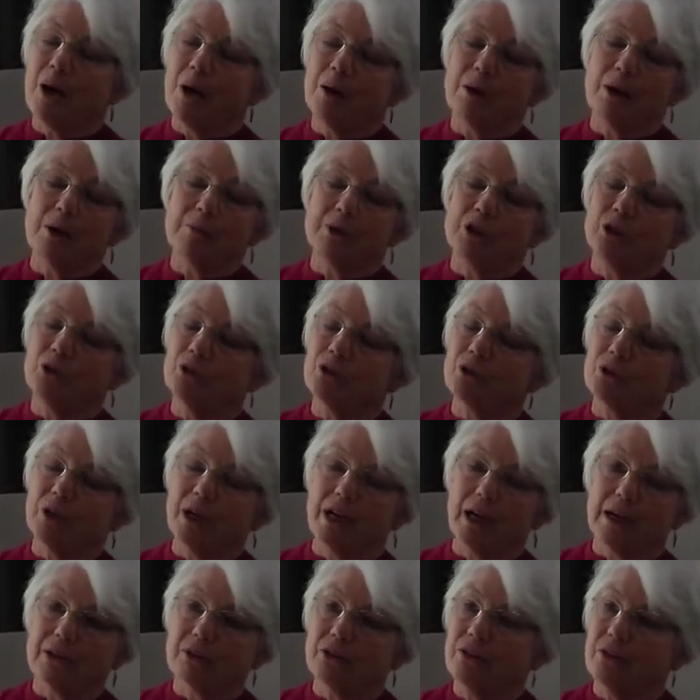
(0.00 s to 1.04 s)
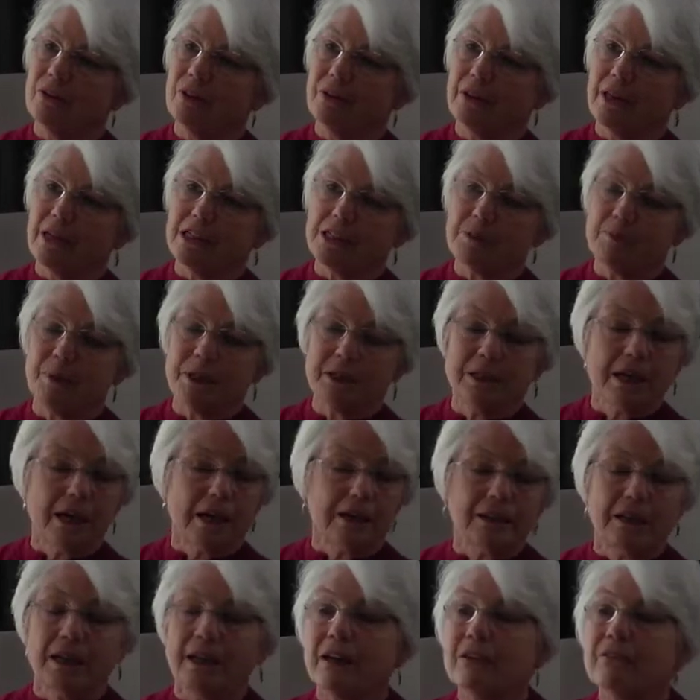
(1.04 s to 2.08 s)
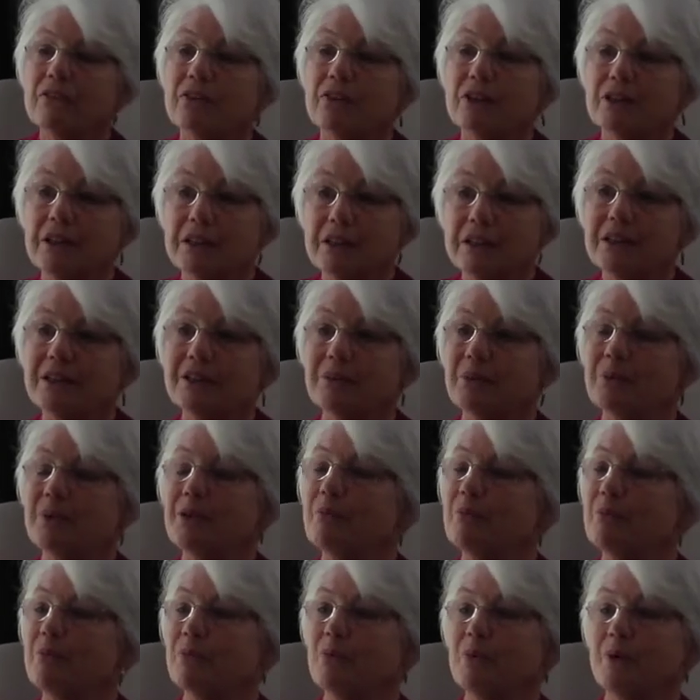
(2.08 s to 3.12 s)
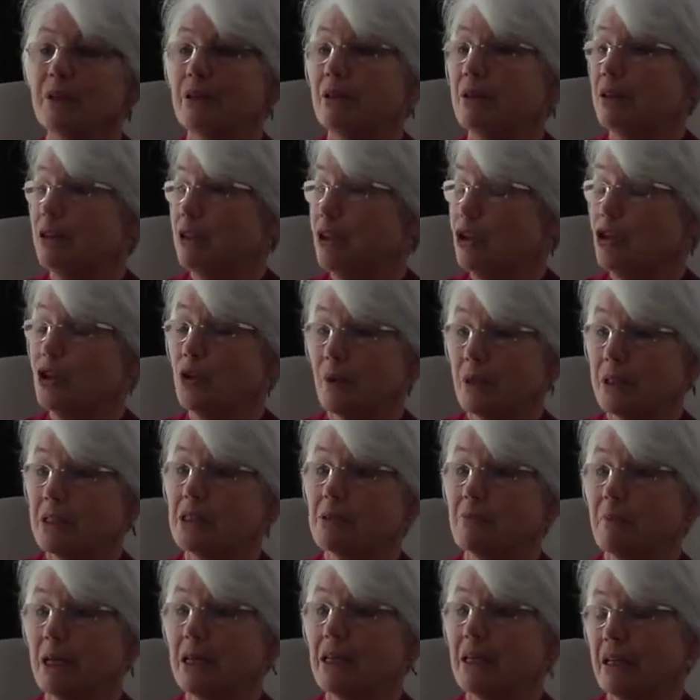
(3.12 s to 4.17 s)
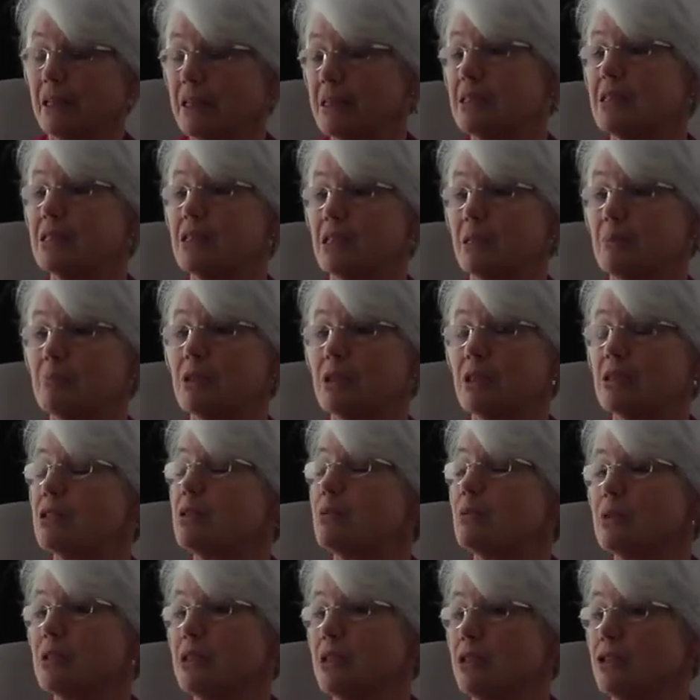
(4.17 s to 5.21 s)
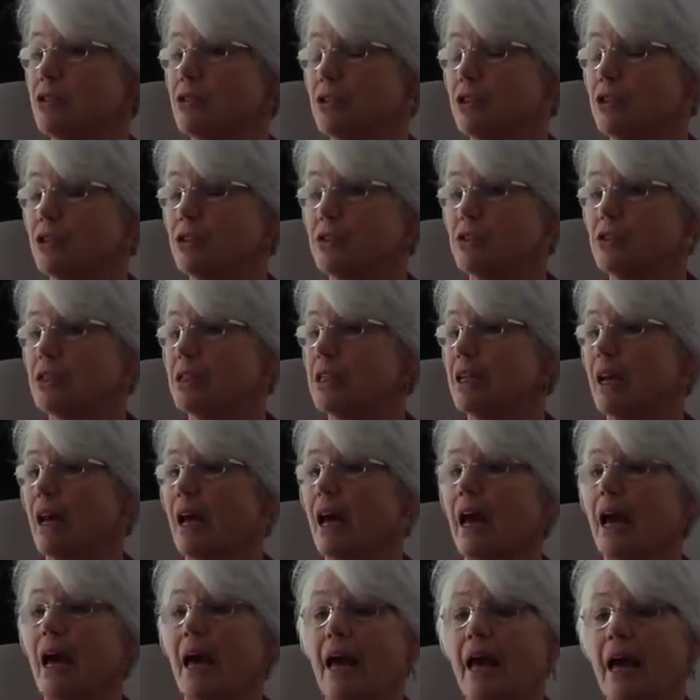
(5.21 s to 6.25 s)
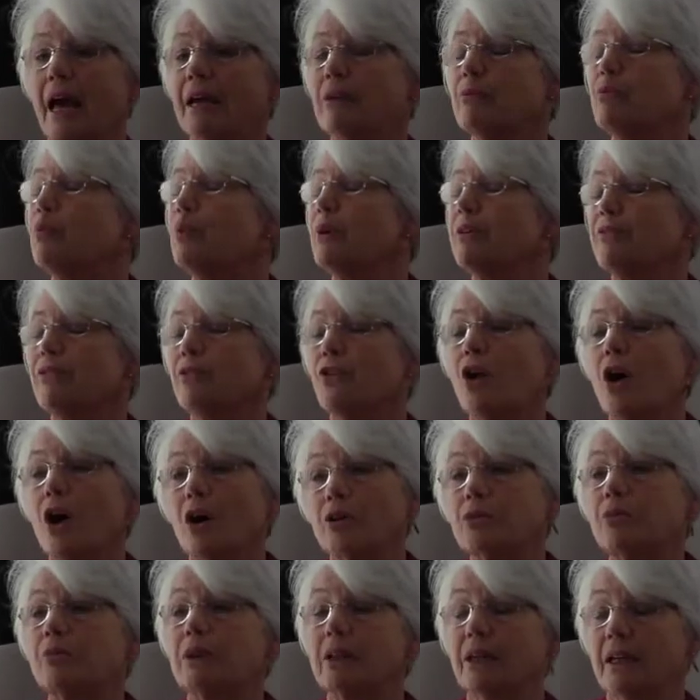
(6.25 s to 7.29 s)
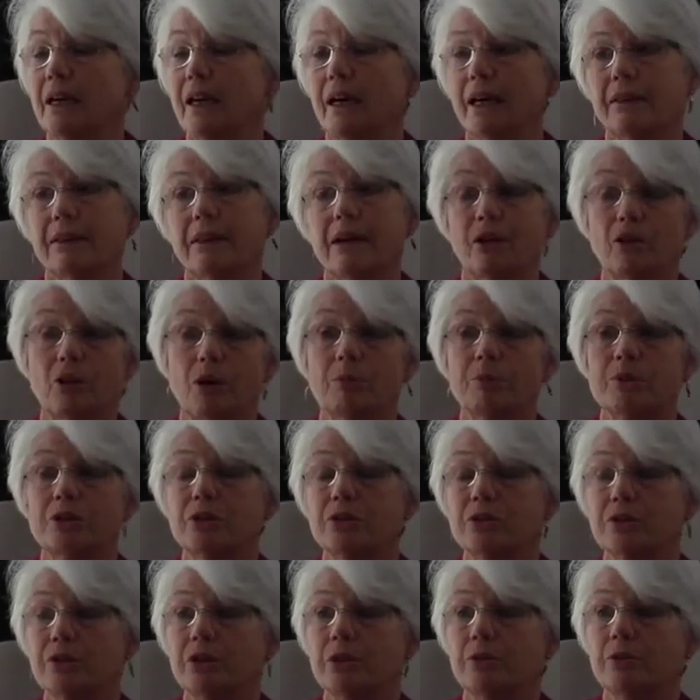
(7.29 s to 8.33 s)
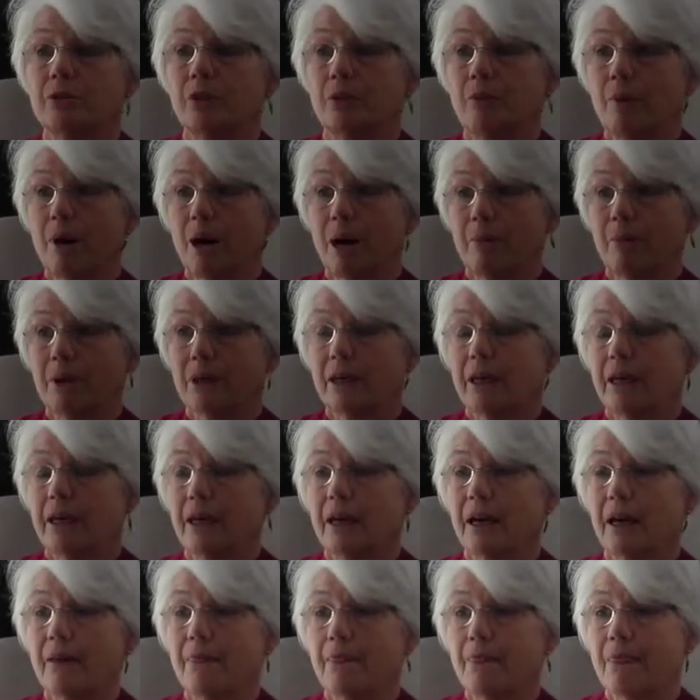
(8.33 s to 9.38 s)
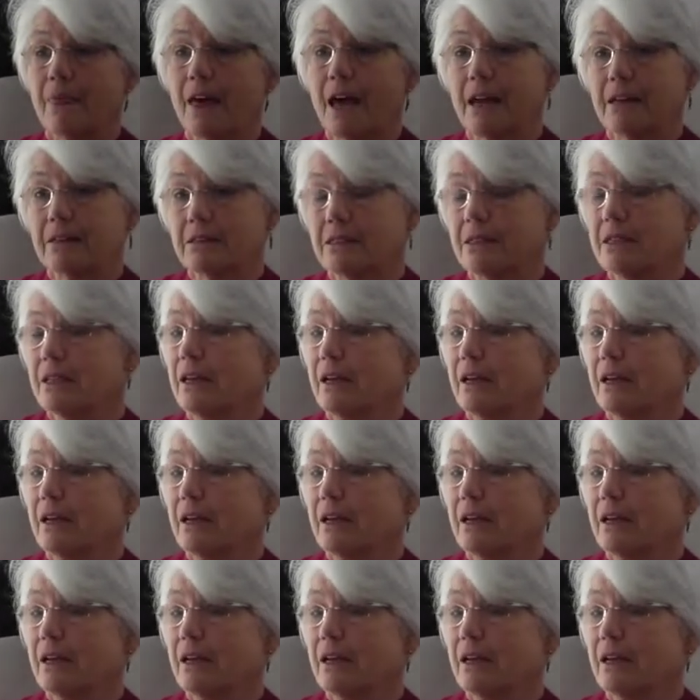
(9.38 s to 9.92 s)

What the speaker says: I mean, you can argue that that's been done every year with the US Medicare system since it was introduced. Yeah. And we've not really had that opportunity with Obamacare. And that